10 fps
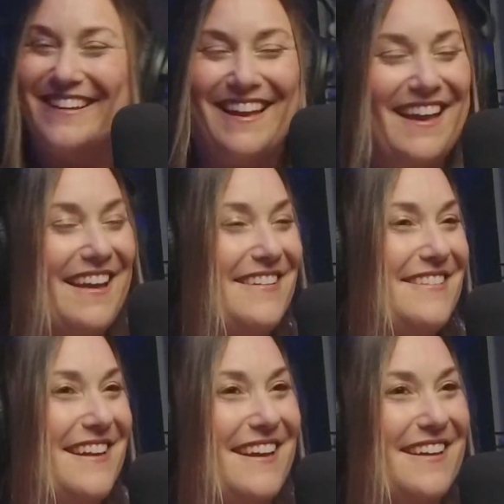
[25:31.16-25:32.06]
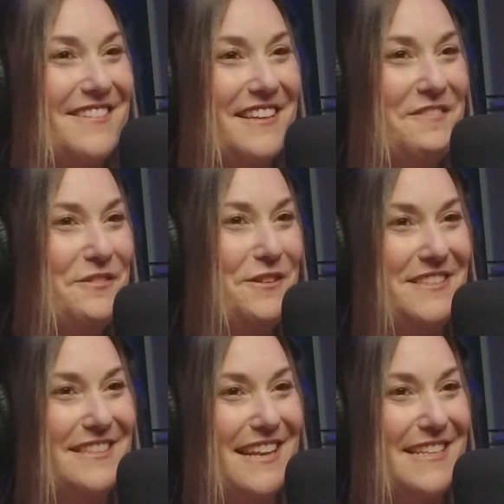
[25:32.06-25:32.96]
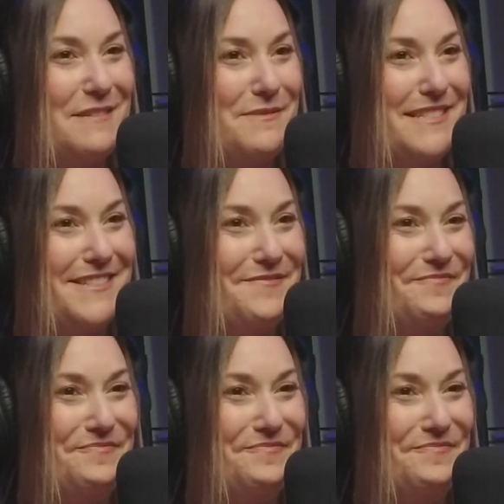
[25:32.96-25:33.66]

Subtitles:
And looking forward to the next episode.